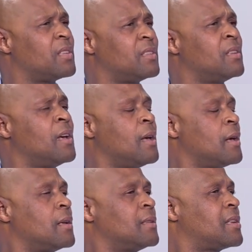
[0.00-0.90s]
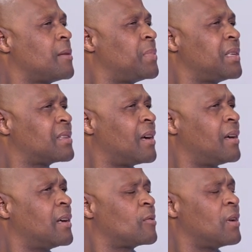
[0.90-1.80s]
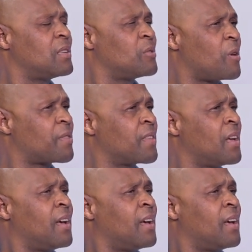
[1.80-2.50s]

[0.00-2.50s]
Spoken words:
in Tembisa, Ekurhuleni North,